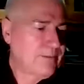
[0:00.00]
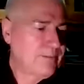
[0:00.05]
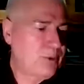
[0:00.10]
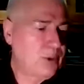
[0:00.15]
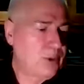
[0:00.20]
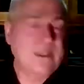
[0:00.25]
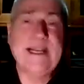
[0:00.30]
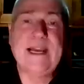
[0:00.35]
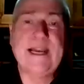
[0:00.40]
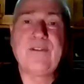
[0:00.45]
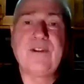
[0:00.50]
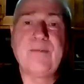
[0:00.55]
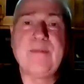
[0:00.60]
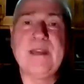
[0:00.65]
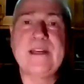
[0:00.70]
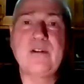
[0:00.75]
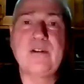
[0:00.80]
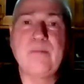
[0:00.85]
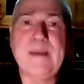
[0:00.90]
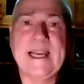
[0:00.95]
put down the
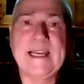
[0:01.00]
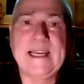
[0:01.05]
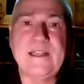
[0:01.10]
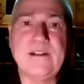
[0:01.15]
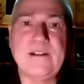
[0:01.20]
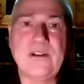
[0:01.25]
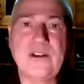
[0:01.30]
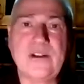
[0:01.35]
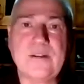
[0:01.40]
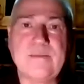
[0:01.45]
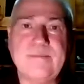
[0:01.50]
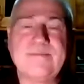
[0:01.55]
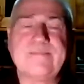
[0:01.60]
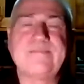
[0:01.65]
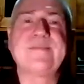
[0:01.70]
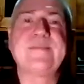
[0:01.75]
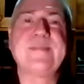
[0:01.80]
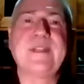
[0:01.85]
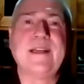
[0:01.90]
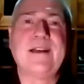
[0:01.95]
mental baggage,
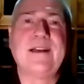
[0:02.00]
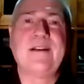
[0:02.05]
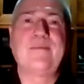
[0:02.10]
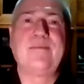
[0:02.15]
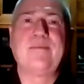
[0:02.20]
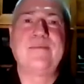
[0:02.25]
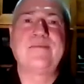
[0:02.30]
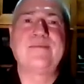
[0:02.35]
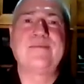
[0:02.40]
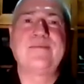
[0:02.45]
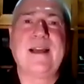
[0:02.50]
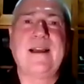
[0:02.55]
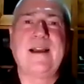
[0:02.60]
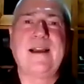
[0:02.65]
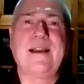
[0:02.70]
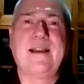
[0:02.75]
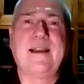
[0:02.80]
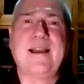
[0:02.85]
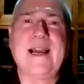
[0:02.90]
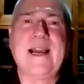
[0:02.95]

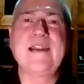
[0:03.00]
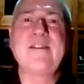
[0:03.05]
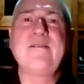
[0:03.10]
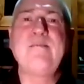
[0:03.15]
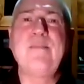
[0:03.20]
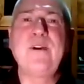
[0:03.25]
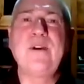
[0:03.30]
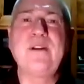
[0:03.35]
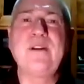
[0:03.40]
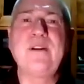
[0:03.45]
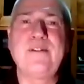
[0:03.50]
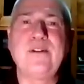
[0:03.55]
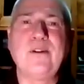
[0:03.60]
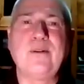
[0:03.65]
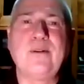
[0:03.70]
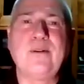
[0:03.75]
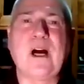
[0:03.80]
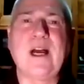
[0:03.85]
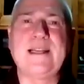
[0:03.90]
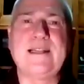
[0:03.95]
unburden your
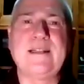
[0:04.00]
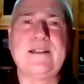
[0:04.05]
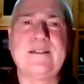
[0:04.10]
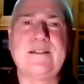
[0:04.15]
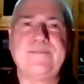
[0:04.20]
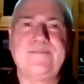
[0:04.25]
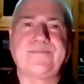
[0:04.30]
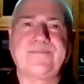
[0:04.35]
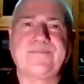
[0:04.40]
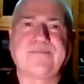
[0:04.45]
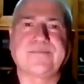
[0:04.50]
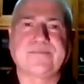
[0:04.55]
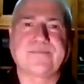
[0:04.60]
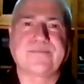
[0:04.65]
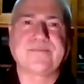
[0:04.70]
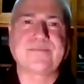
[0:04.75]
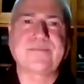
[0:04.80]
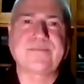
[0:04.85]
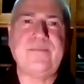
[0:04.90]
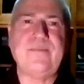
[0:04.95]
mind.
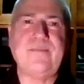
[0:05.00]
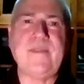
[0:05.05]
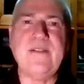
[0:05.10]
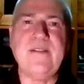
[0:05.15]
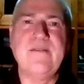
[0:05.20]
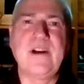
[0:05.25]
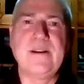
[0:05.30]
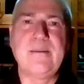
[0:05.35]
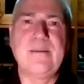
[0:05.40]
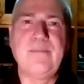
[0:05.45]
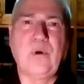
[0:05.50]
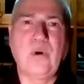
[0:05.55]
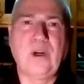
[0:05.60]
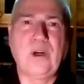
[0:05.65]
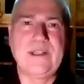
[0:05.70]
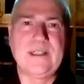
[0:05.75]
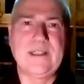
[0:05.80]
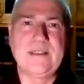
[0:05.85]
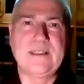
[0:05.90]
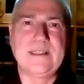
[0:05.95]
Very
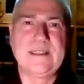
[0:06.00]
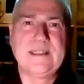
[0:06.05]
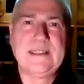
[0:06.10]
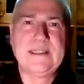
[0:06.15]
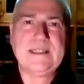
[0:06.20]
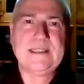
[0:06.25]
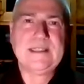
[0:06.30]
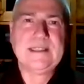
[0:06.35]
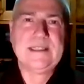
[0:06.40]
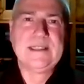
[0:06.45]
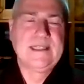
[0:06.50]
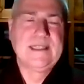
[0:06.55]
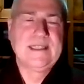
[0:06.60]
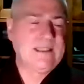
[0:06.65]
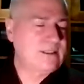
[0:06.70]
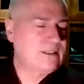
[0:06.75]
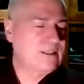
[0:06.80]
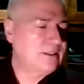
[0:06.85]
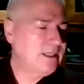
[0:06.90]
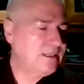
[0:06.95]
important.
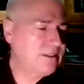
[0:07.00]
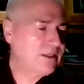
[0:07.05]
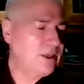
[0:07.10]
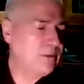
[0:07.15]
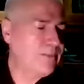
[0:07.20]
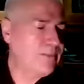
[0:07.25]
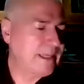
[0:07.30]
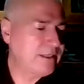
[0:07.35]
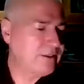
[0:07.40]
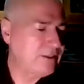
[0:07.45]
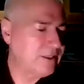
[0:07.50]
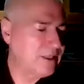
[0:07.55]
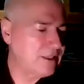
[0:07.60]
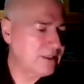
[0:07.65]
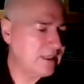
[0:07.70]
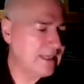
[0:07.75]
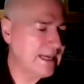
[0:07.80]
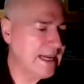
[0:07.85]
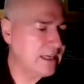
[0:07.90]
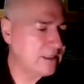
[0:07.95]
And so let's go back to the
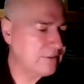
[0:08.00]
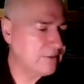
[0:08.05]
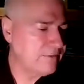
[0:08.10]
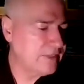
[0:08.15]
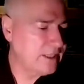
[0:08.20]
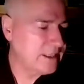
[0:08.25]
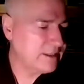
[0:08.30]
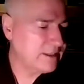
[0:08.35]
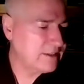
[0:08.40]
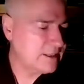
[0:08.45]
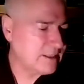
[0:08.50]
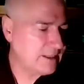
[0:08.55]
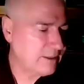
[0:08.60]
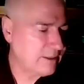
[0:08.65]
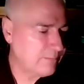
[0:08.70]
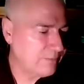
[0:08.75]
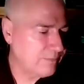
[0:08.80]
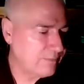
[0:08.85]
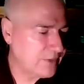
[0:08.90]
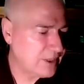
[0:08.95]
start of this,
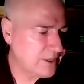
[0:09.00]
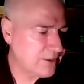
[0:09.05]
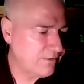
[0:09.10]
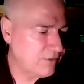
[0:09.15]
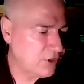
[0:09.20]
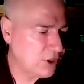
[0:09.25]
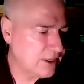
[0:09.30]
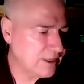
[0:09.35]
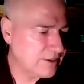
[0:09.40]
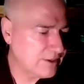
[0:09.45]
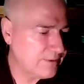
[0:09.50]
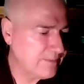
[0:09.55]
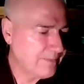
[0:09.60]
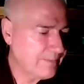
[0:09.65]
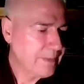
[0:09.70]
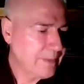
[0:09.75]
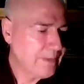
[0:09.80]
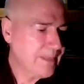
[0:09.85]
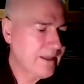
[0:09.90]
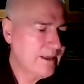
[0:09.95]
this verse.
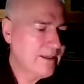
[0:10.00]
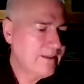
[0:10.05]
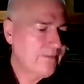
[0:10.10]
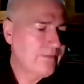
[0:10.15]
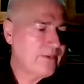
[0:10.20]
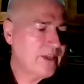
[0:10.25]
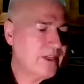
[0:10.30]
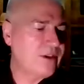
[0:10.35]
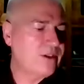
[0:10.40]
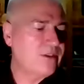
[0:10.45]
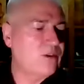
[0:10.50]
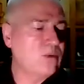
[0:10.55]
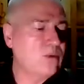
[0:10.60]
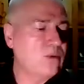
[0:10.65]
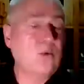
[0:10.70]
This is the